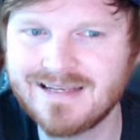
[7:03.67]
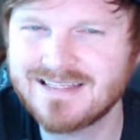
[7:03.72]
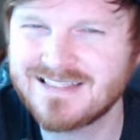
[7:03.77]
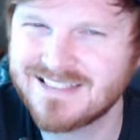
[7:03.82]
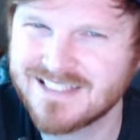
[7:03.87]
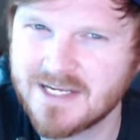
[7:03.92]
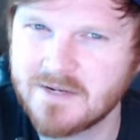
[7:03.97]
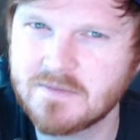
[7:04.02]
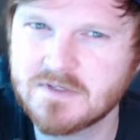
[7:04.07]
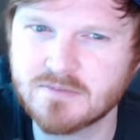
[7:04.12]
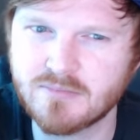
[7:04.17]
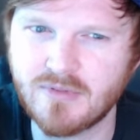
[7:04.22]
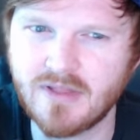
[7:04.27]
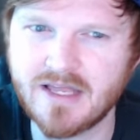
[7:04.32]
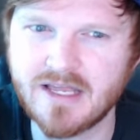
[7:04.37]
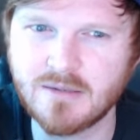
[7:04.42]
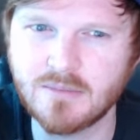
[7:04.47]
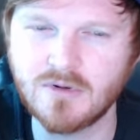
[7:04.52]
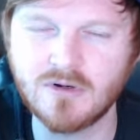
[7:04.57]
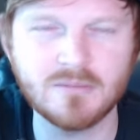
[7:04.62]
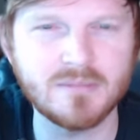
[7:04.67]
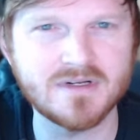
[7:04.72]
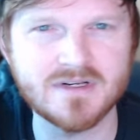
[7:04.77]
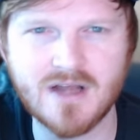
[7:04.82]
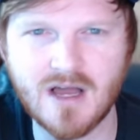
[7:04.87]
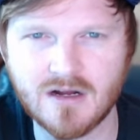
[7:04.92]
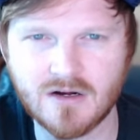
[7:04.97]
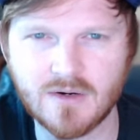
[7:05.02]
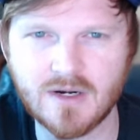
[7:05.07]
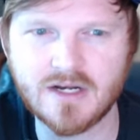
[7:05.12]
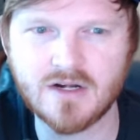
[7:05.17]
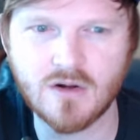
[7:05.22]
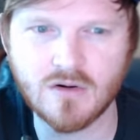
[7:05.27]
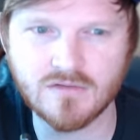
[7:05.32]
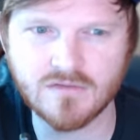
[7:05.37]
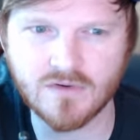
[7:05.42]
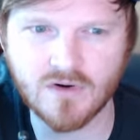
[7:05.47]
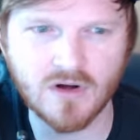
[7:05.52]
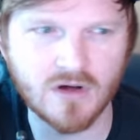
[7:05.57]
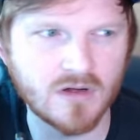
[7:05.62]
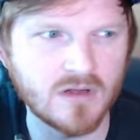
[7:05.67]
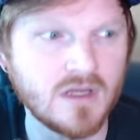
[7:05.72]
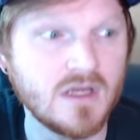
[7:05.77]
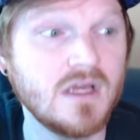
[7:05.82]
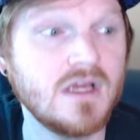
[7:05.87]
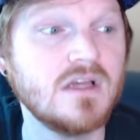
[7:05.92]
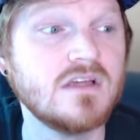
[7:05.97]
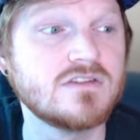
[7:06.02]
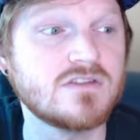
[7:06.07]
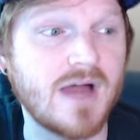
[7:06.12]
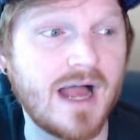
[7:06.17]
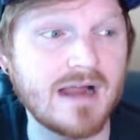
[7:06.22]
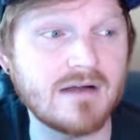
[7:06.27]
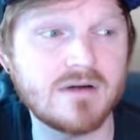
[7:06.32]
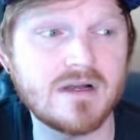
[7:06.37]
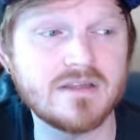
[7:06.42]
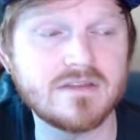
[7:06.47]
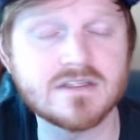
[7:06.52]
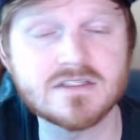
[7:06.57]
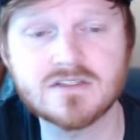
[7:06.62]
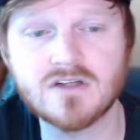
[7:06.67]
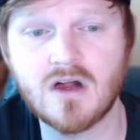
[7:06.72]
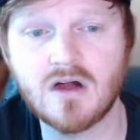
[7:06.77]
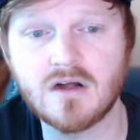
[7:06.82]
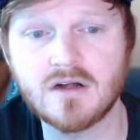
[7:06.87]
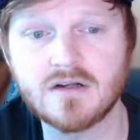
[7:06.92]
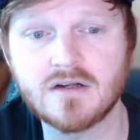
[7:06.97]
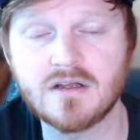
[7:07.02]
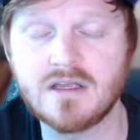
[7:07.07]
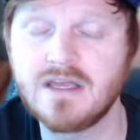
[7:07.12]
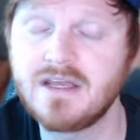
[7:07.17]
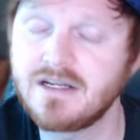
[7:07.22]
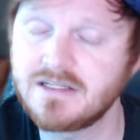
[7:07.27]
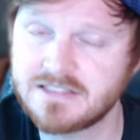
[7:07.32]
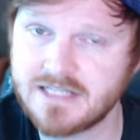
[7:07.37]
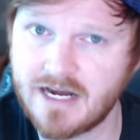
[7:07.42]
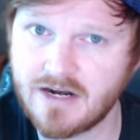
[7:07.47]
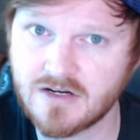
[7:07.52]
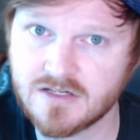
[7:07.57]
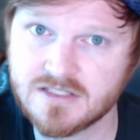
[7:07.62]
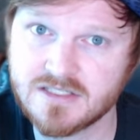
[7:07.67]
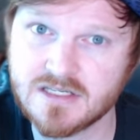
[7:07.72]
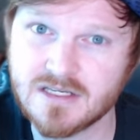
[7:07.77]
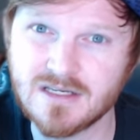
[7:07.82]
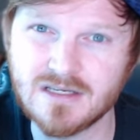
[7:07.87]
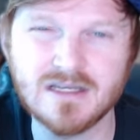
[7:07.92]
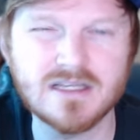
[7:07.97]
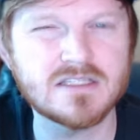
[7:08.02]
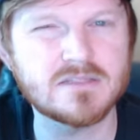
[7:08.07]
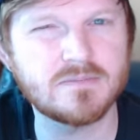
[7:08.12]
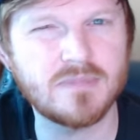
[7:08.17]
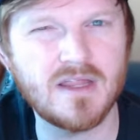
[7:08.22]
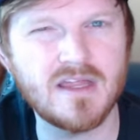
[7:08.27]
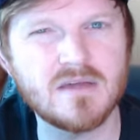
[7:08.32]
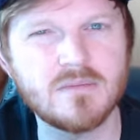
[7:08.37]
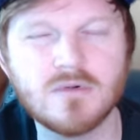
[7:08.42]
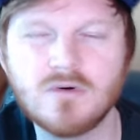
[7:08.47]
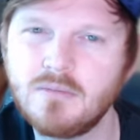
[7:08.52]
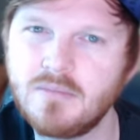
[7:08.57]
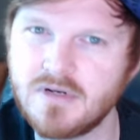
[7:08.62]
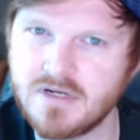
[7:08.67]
seems playable, but not great overall. So I rate this card an entire C. It's playable, but